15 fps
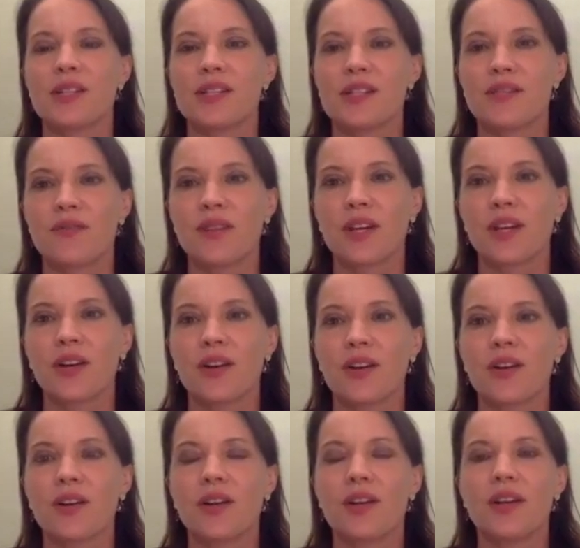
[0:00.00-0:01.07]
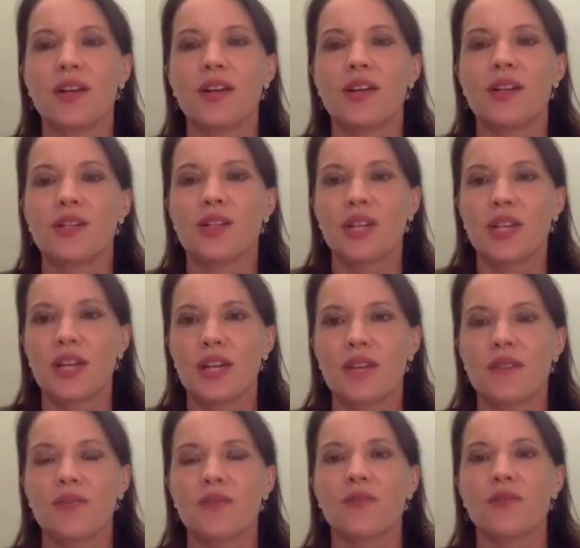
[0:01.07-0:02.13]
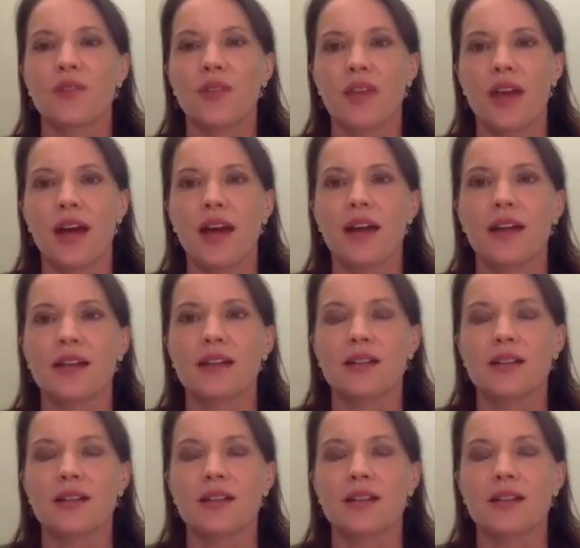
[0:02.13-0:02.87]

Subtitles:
as the figure to give for that,